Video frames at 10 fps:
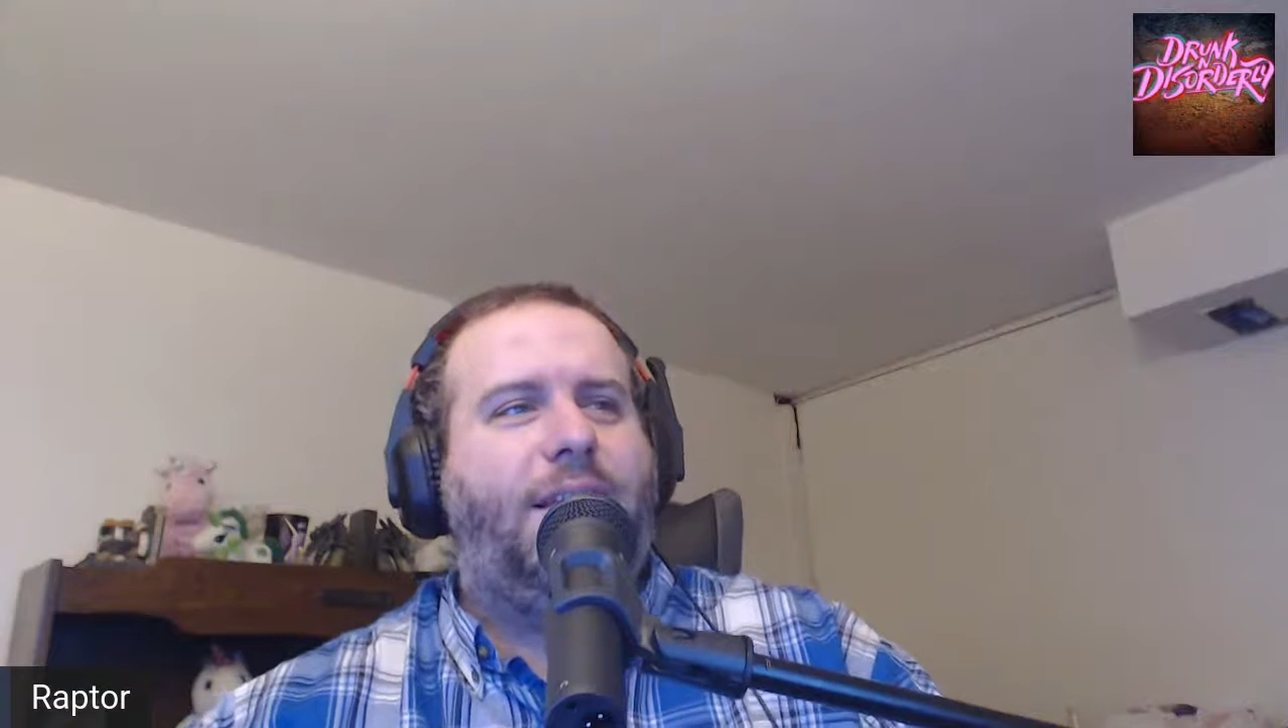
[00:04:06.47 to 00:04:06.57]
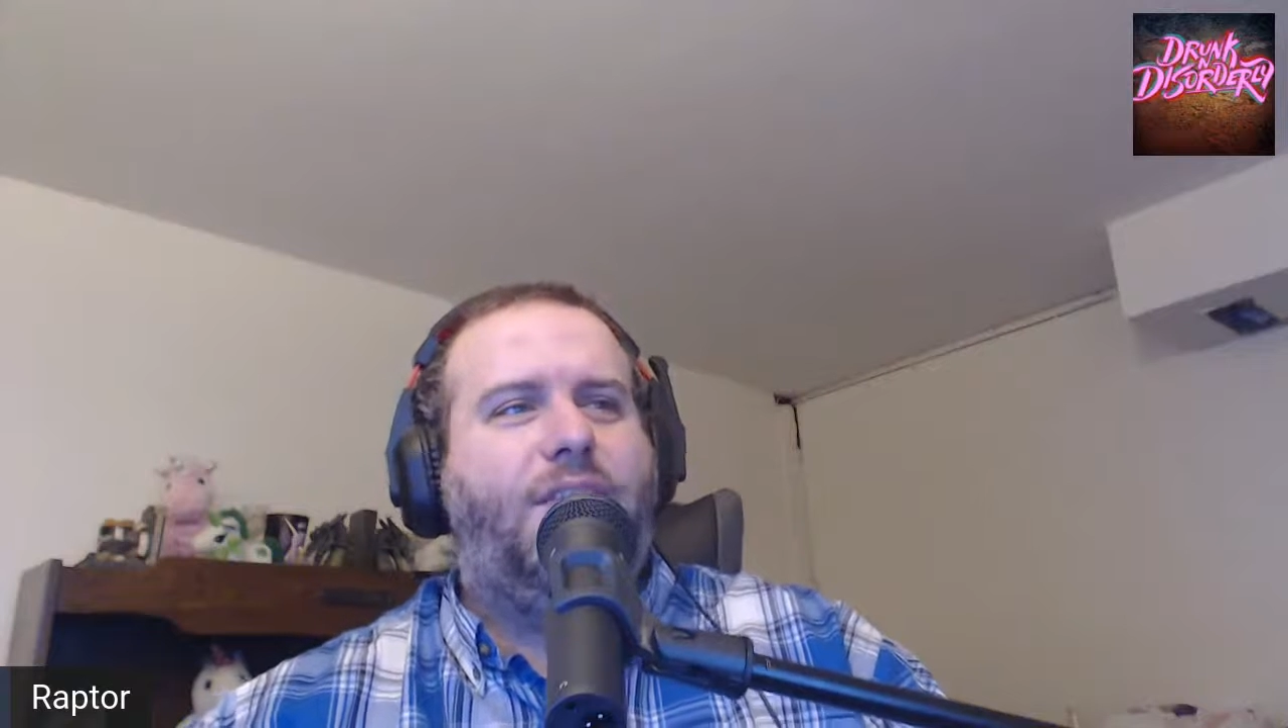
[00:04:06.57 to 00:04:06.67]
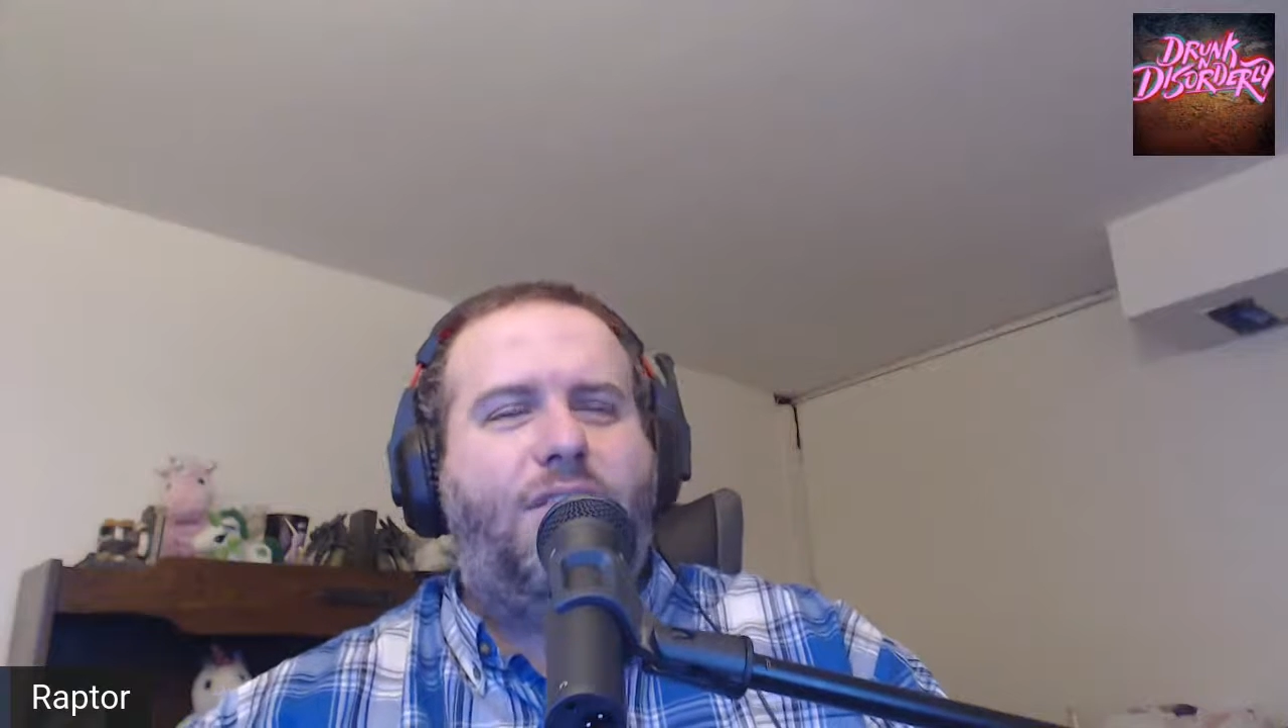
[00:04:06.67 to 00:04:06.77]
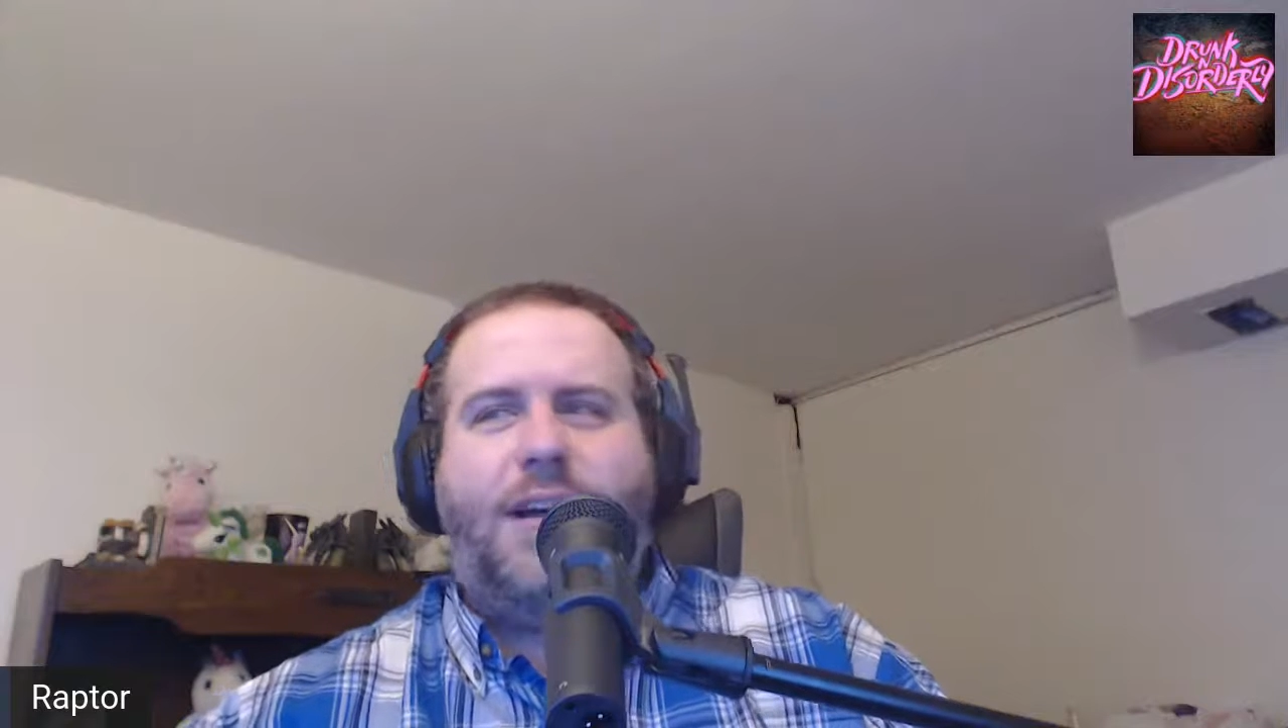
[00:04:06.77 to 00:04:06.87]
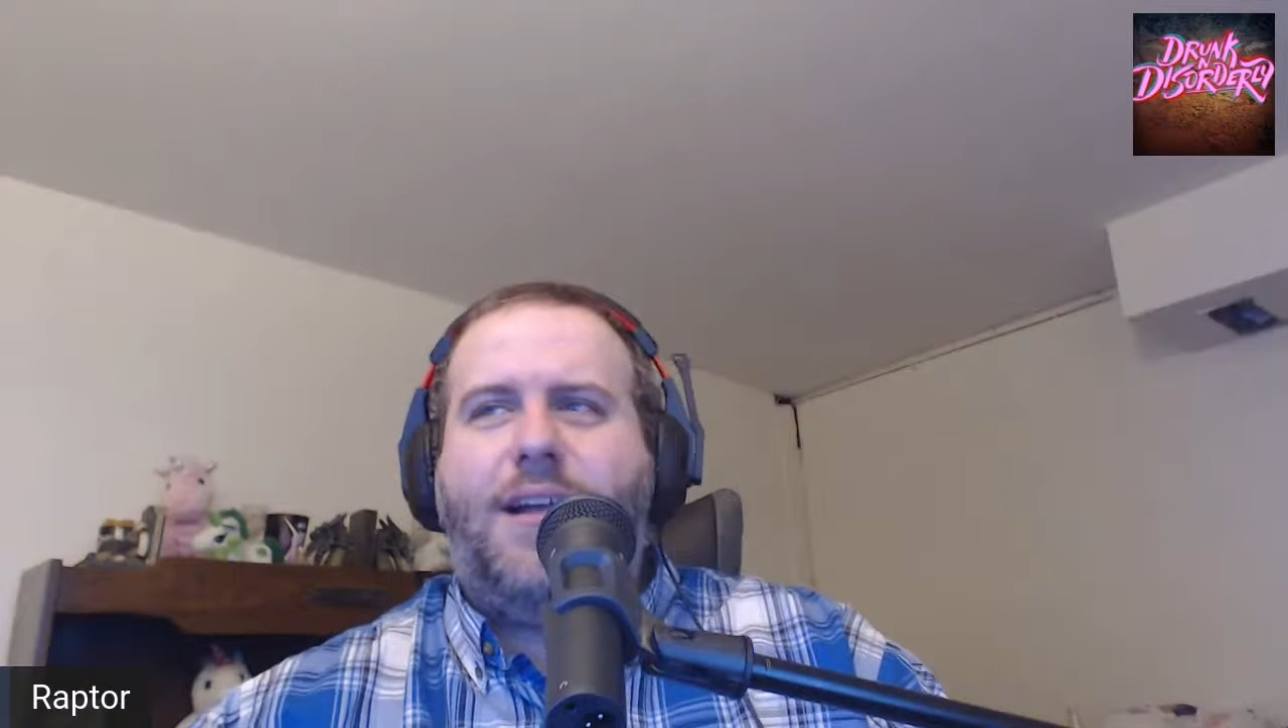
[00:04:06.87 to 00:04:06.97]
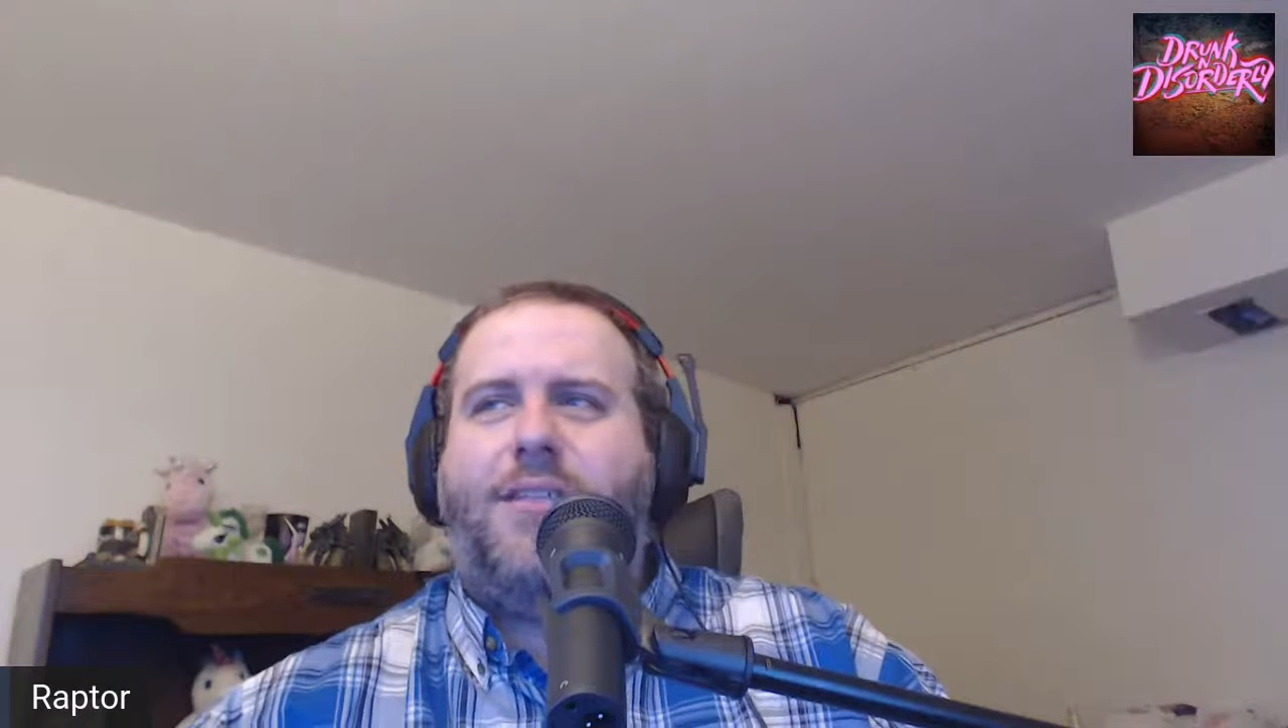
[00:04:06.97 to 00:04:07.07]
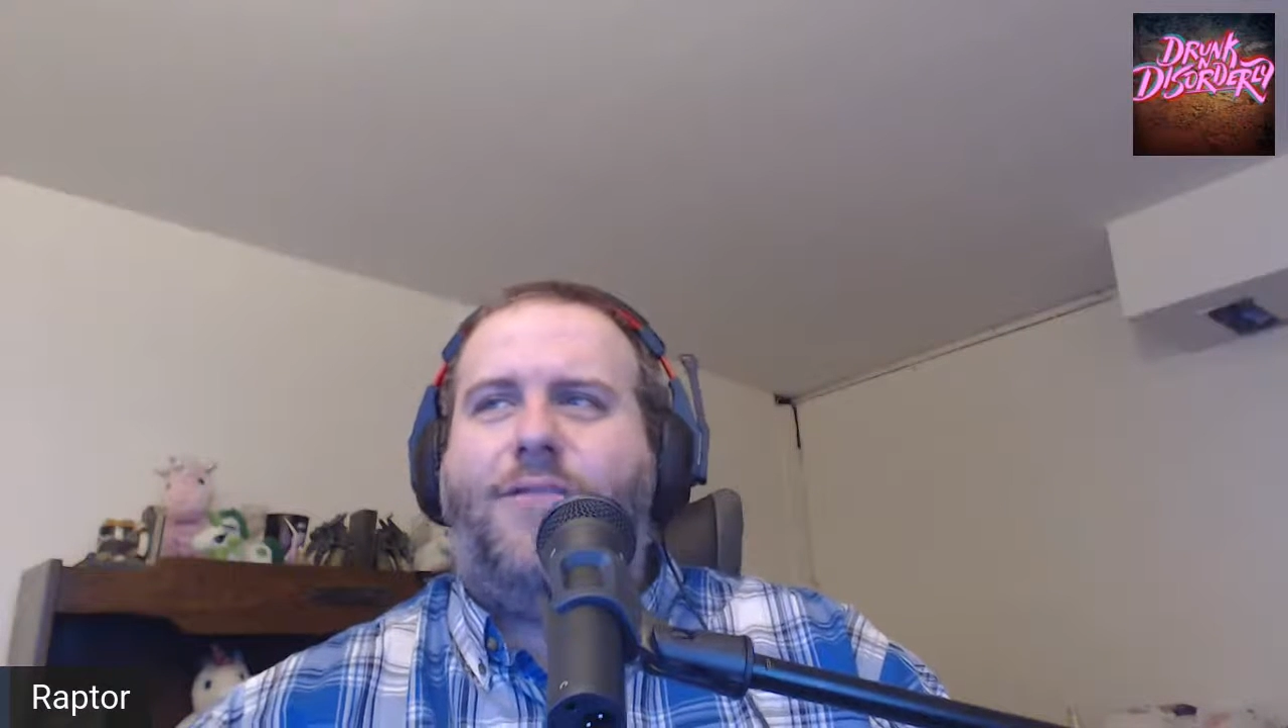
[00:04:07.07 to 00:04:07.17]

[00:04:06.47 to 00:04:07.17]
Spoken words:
Just